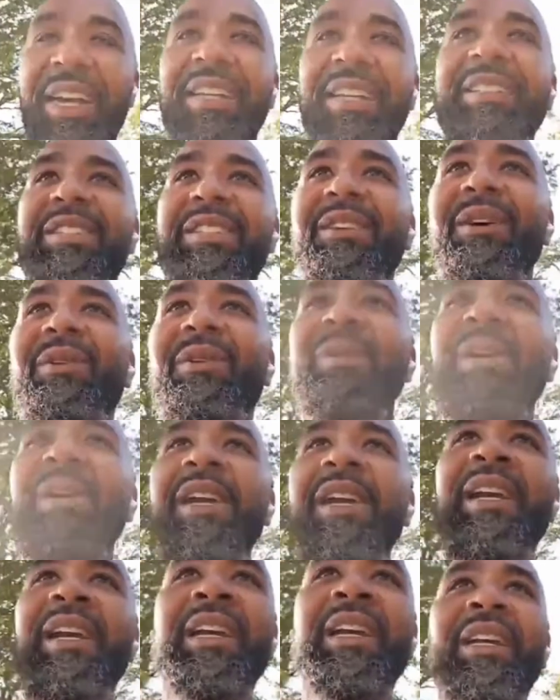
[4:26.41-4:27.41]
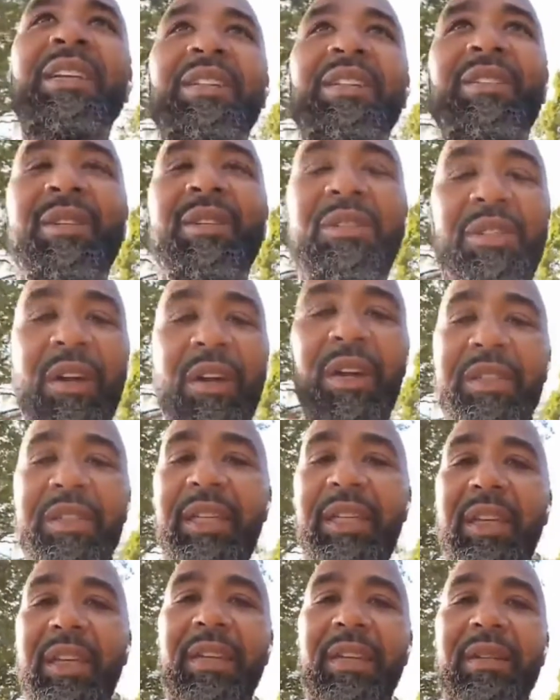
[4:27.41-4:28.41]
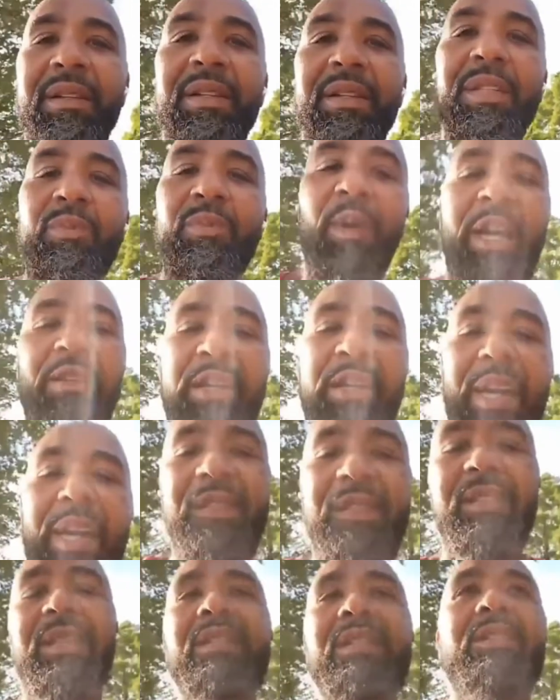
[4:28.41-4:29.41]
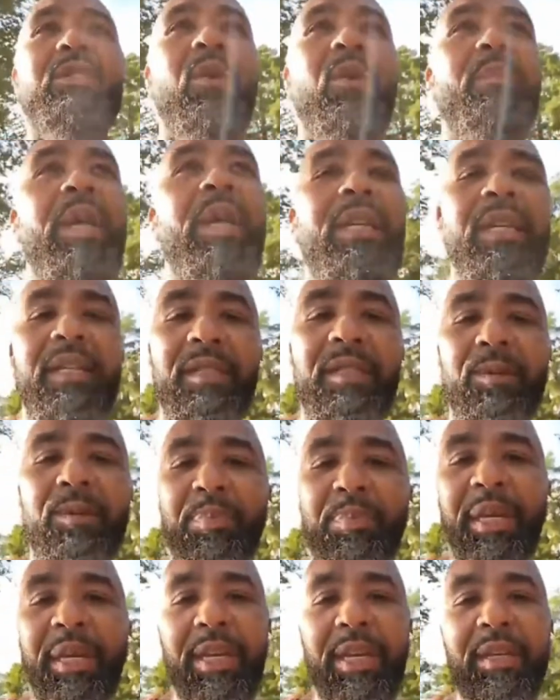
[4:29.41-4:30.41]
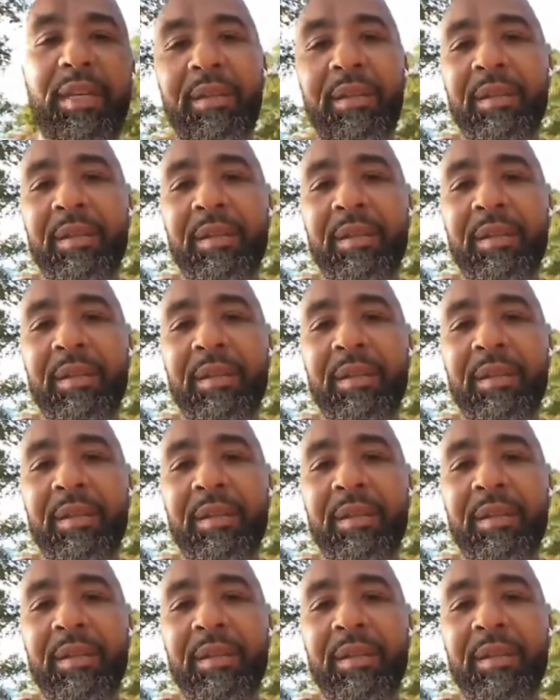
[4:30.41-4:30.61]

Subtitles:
So you start seeing, that's why you guys see so many of these big